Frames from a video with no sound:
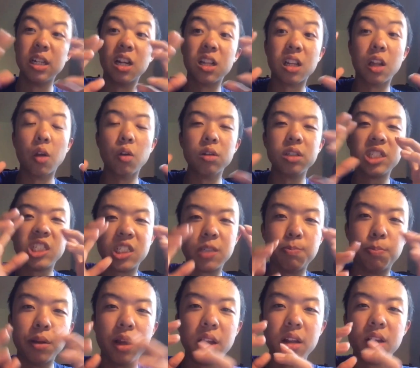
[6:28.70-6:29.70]

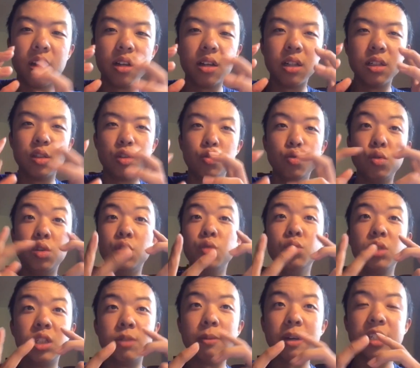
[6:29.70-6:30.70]
into
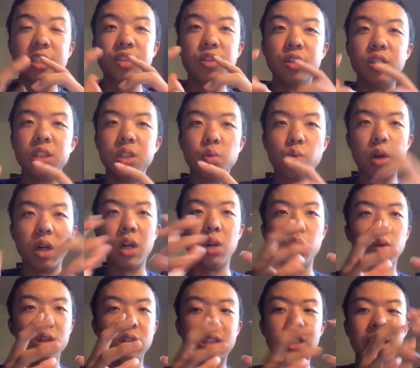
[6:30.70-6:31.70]
2 semesters where
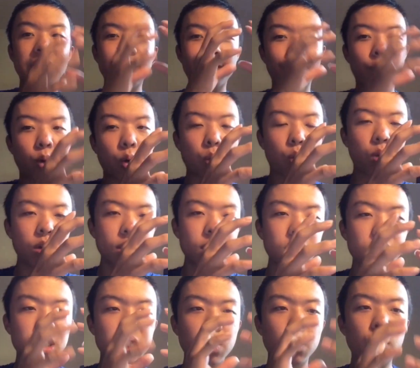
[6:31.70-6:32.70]
you take 4
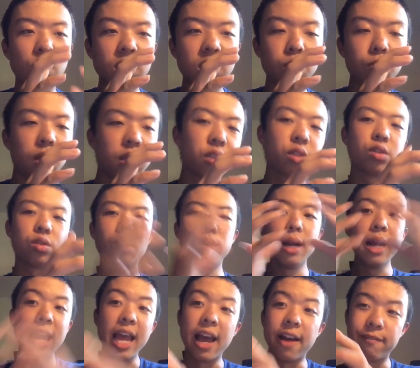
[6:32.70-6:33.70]
courses in one semester
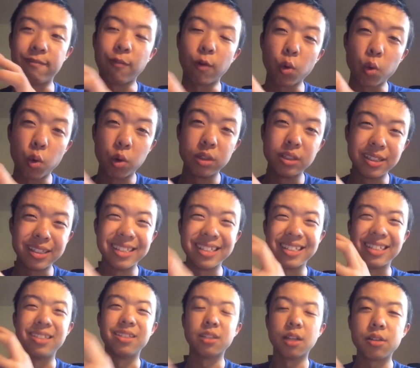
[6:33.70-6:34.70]
and 4 courses
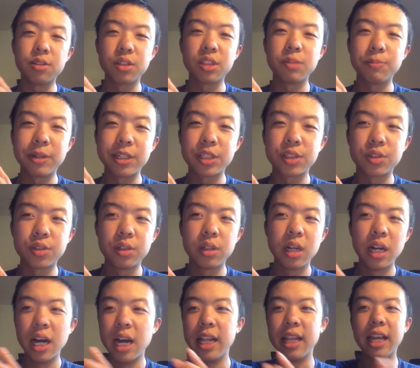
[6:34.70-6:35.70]
in another semester.
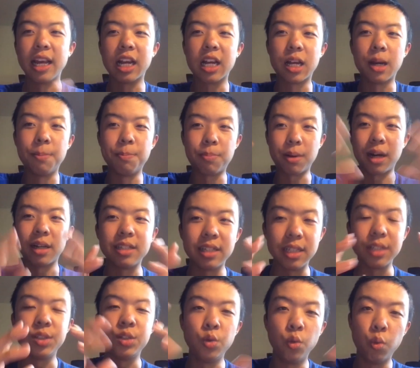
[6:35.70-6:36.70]
They combine it
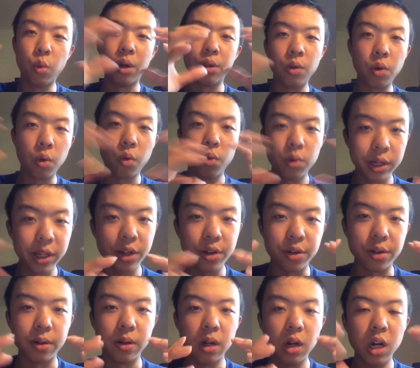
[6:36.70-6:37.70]
into one whole
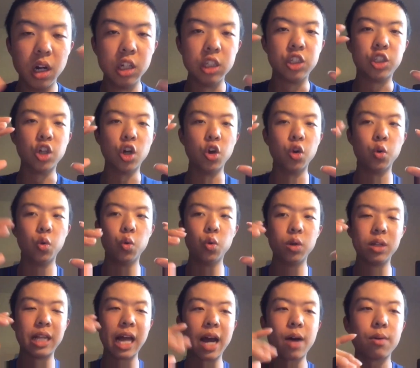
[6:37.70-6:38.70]
year. So
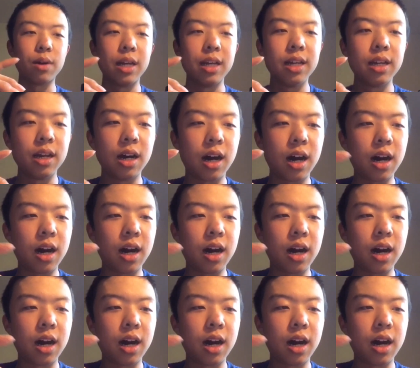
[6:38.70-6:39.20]
that way,